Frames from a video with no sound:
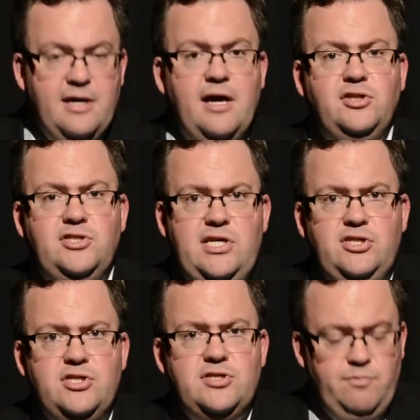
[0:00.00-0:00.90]
and
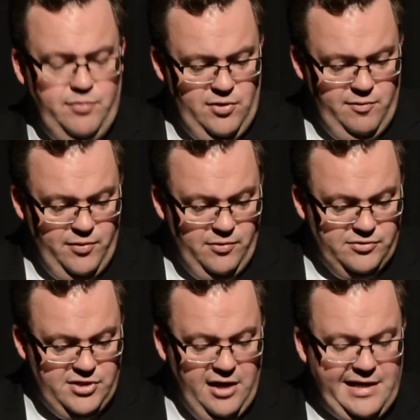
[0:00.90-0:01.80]
teachers and
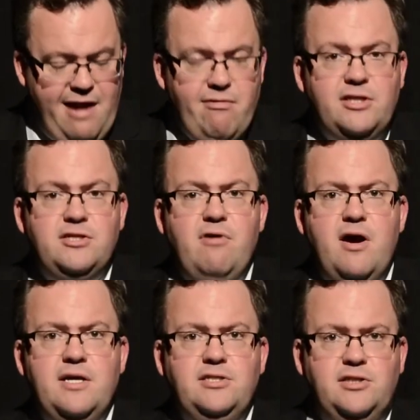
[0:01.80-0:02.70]
pupils are
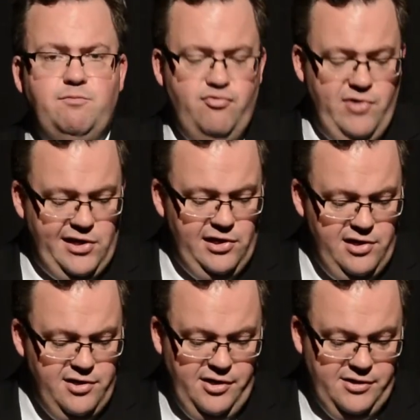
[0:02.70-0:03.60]
characterised as
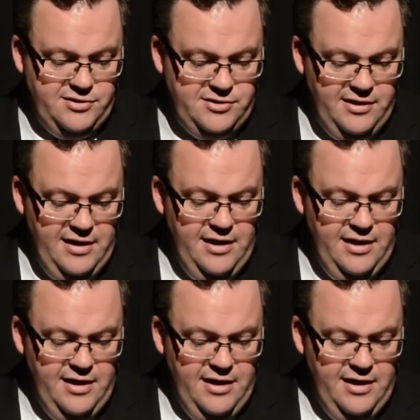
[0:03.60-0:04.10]
bricoleurs,